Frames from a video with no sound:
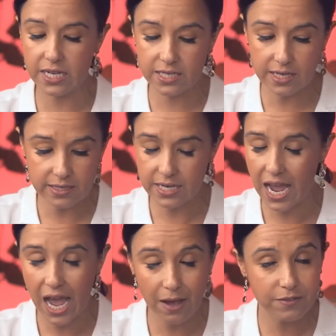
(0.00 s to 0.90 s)
it doesn't
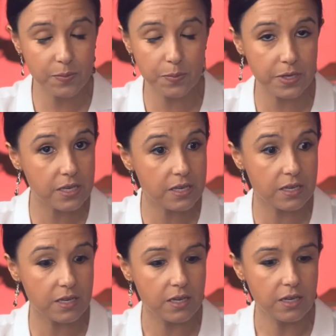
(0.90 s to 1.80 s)
have to
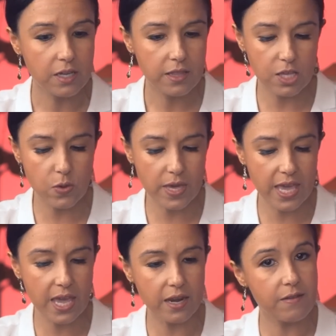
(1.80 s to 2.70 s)
be that you
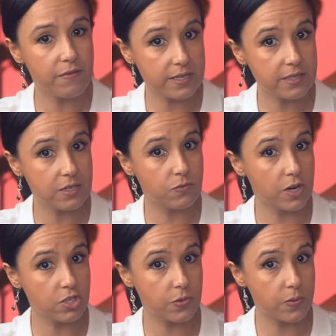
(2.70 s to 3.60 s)
can't invest in
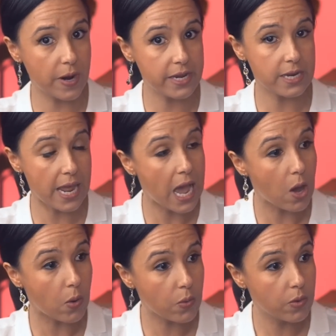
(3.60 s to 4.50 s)
russia right
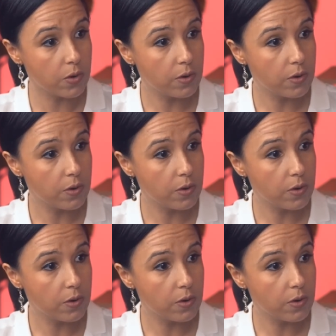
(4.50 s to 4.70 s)
now